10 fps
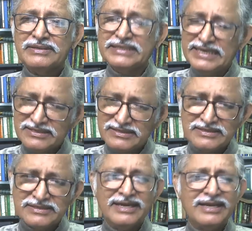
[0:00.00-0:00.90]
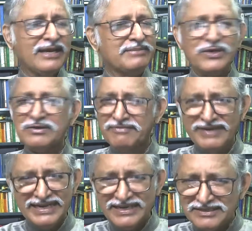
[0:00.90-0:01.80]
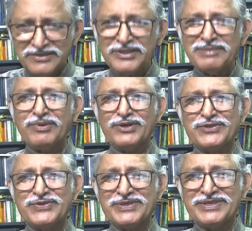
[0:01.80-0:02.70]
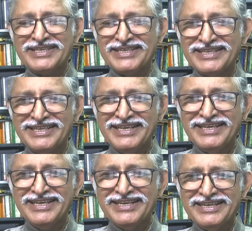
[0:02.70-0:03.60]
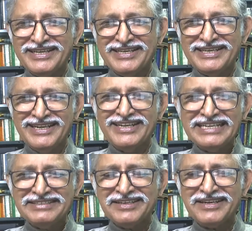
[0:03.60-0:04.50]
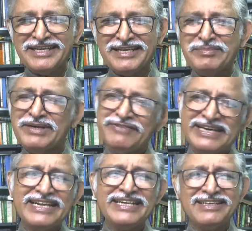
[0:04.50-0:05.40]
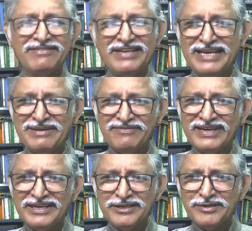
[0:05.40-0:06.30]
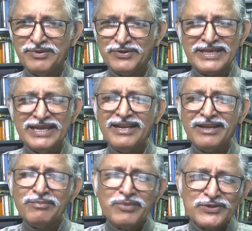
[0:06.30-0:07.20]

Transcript: yes, I, am not wedded to the books, literally, but figuratively, I am wedded to books. I love